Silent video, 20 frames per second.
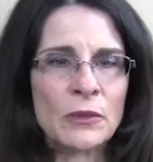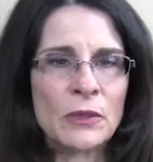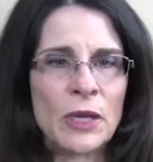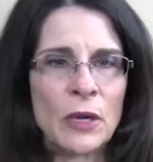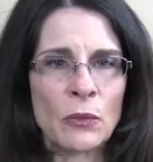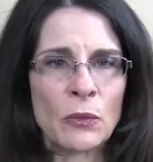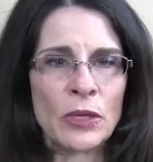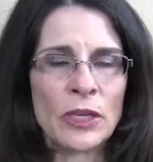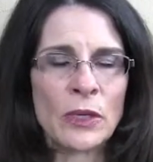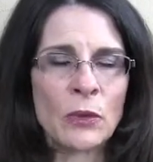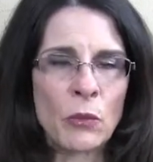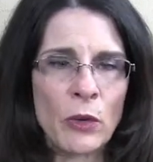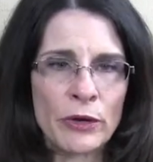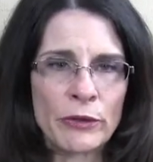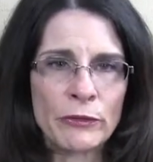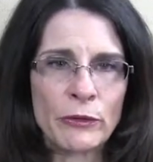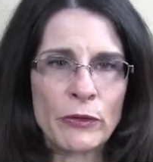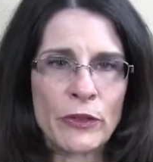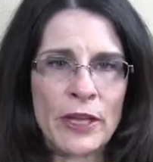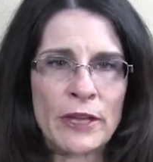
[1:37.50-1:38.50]
really
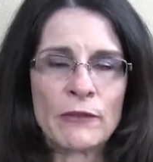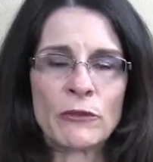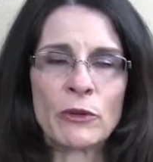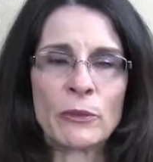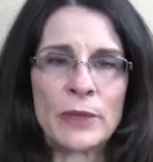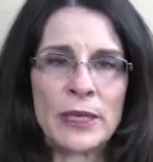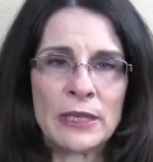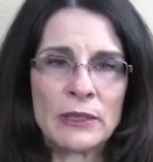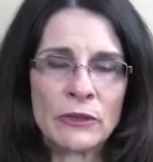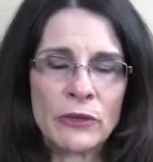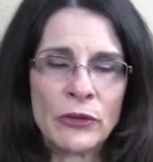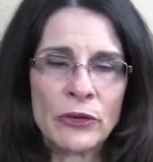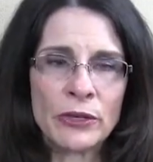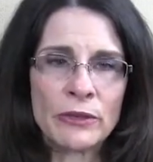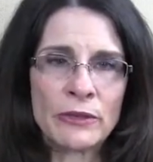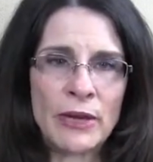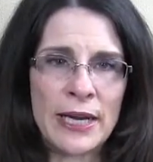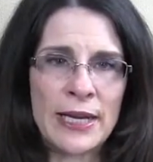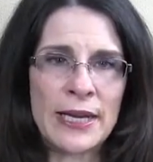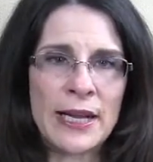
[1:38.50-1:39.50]
wonderful thing for me to learn
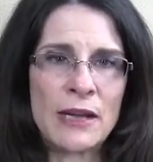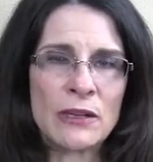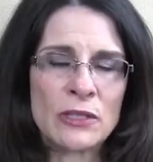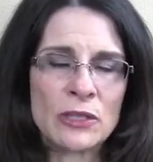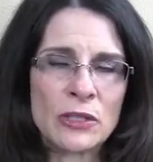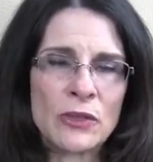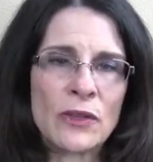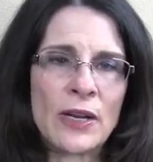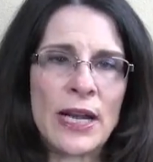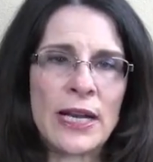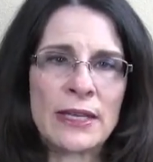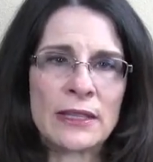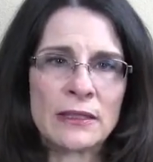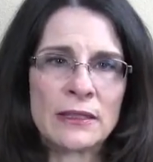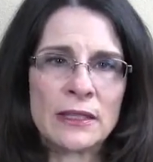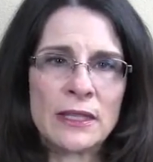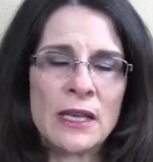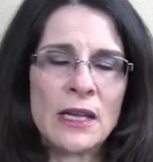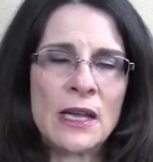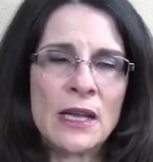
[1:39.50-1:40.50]
right now, so that I
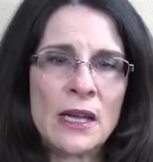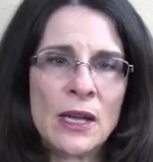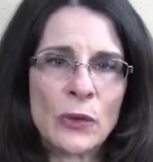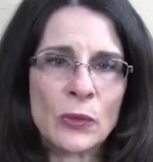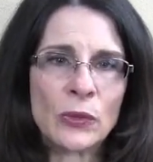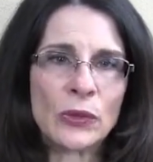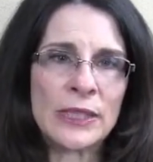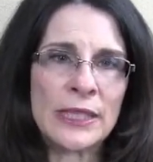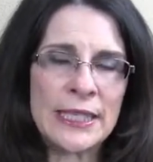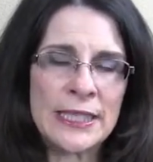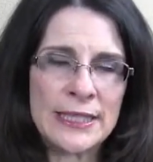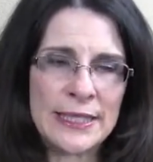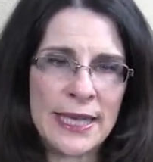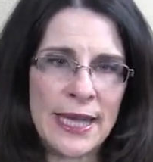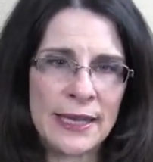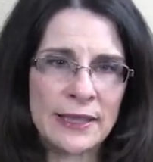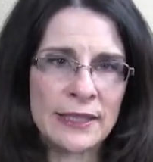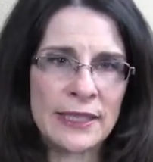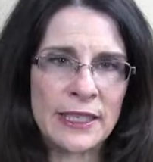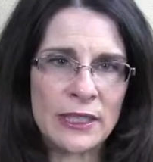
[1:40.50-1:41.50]
could release
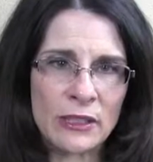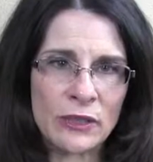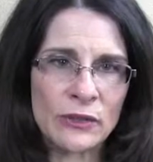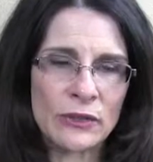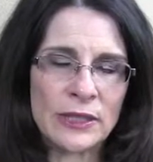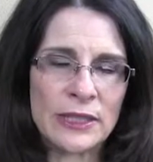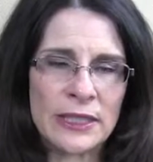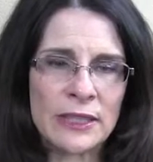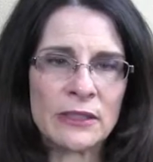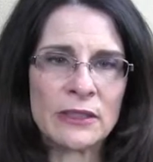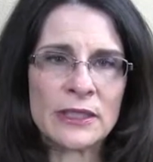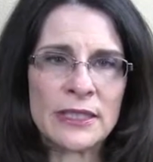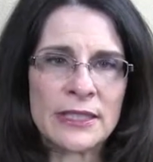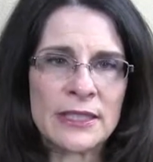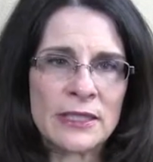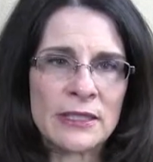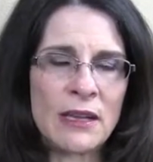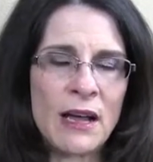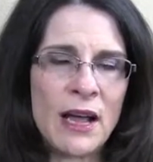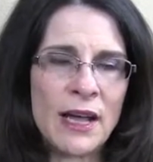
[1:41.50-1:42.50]
that guilt. Guilt
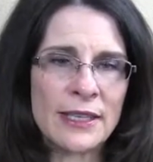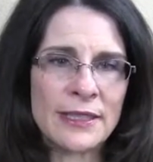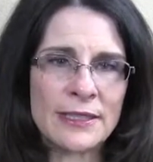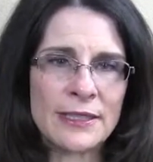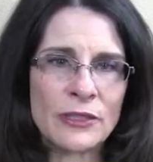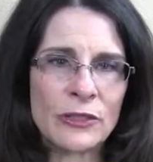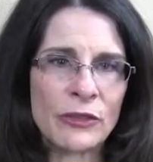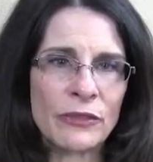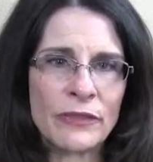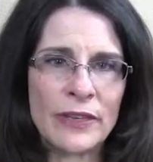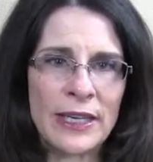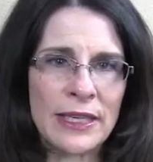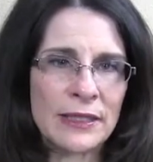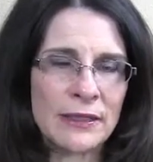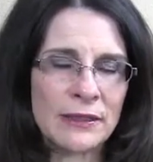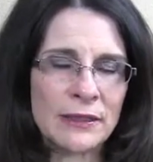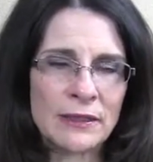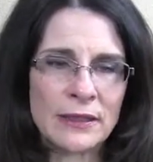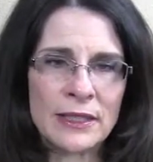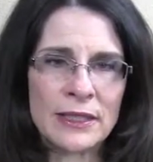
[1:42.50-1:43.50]
is not serving.
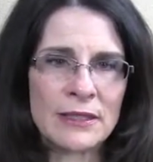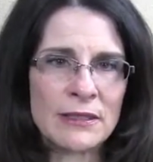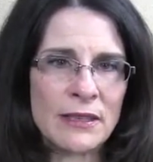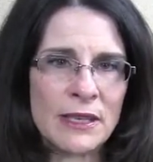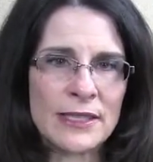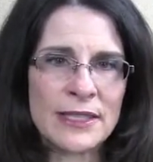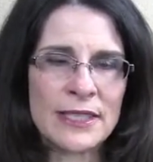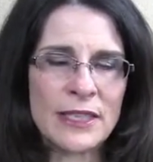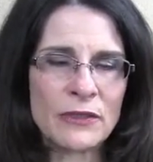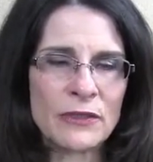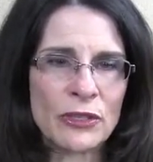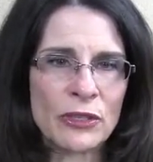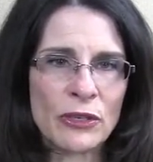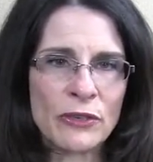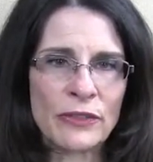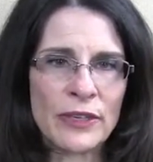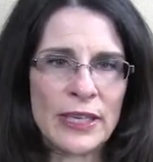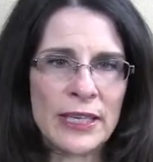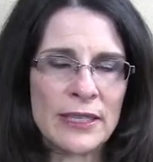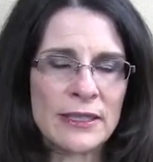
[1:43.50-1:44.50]
It's not
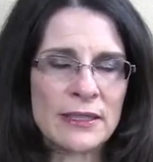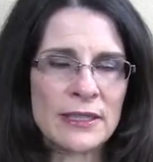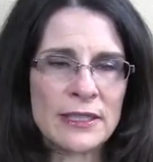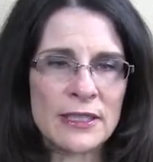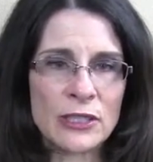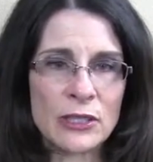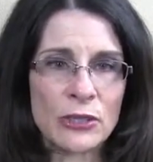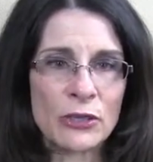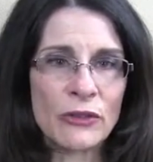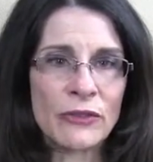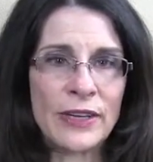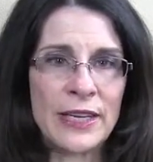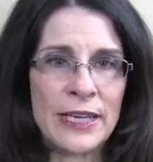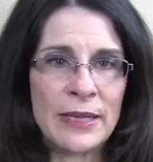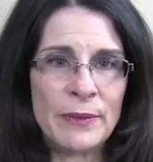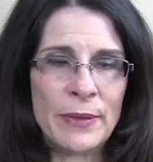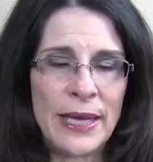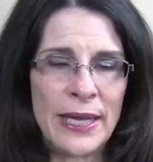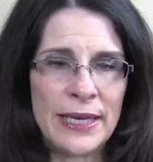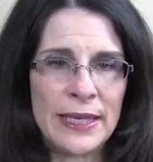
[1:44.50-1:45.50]
self-serving. It doesn't serve
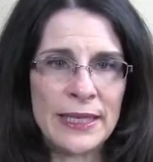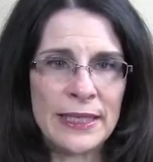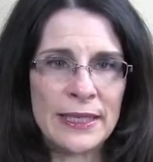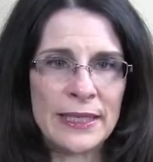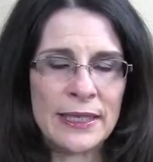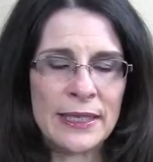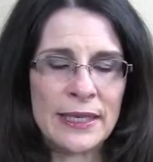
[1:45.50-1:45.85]
anybody.